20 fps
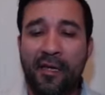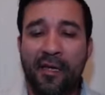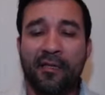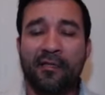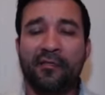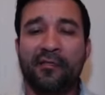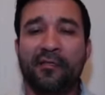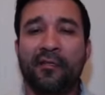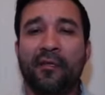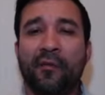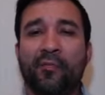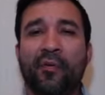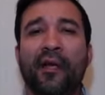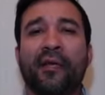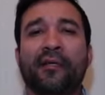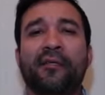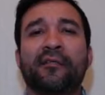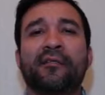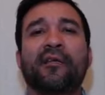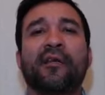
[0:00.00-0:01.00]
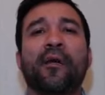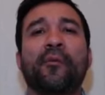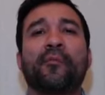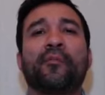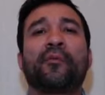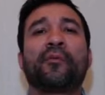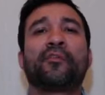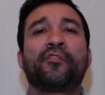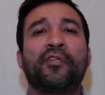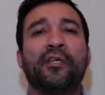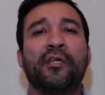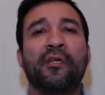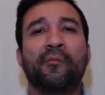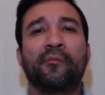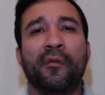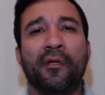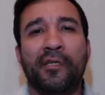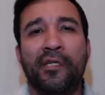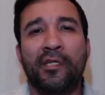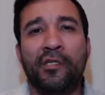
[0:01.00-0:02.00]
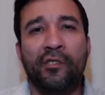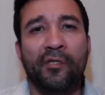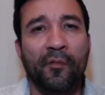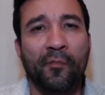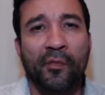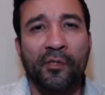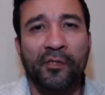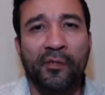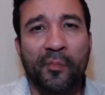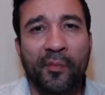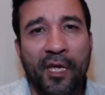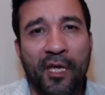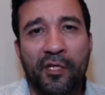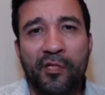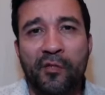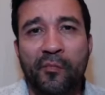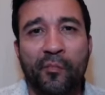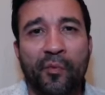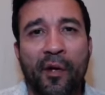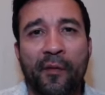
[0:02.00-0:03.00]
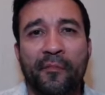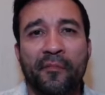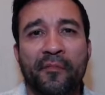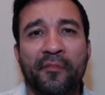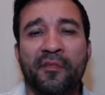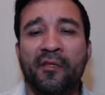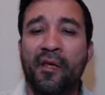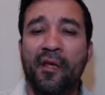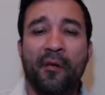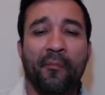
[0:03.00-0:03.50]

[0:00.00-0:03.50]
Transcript: is uh, practice a couple of cheap addition and multiplication problems.